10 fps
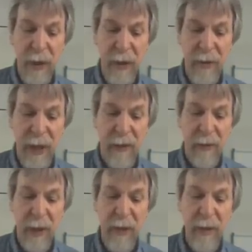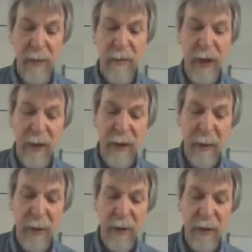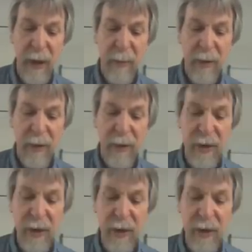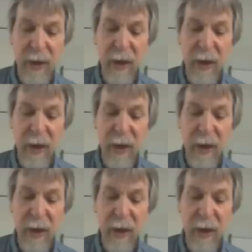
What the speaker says: that random variable capital T